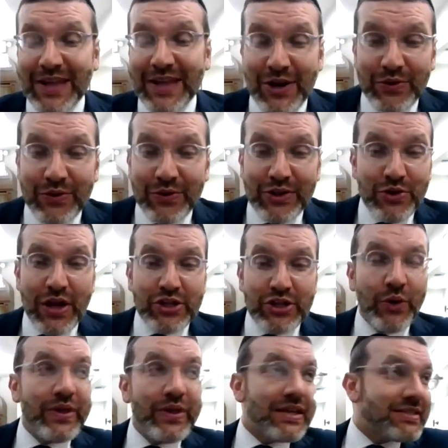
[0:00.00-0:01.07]
It only
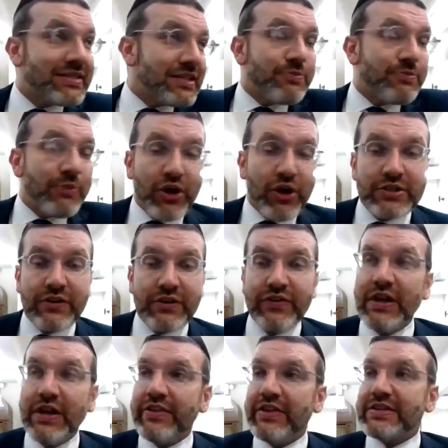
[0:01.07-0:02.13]
exists because of
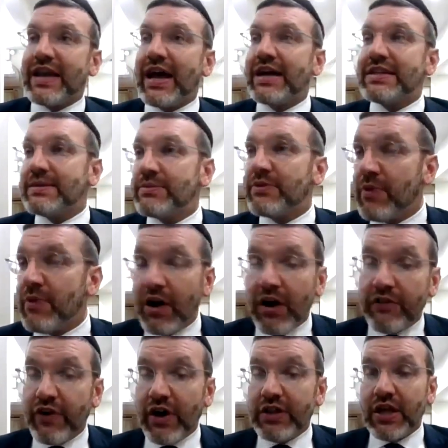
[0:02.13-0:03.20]
this concept of machar
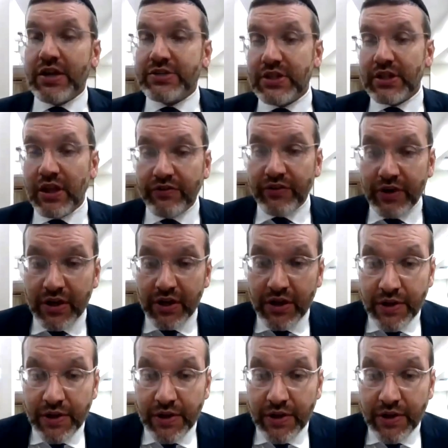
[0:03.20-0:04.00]
of Allah Lavai.